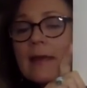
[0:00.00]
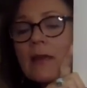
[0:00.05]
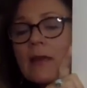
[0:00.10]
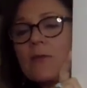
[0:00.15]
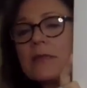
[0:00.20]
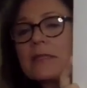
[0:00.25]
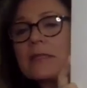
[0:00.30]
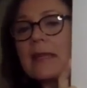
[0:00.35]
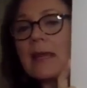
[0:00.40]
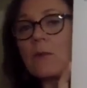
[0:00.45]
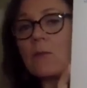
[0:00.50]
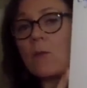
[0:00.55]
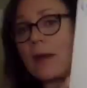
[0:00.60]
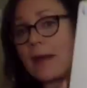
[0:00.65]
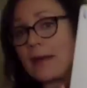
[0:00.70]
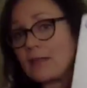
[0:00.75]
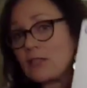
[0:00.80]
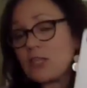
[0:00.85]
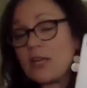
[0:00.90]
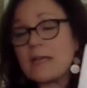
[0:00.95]
If it's
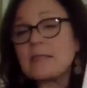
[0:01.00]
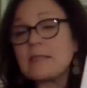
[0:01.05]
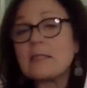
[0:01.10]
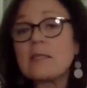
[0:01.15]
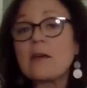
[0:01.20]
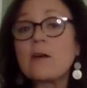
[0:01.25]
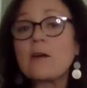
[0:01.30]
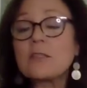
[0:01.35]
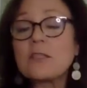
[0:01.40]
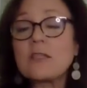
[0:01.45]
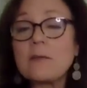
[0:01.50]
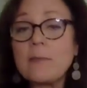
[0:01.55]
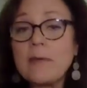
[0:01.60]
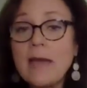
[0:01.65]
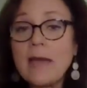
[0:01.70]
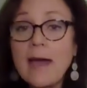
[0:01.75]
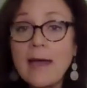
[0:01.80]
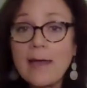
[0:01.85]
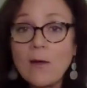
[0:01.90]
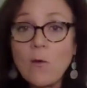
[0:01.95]
lightweight, chances are it's going to be
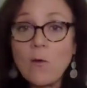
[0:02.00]
a high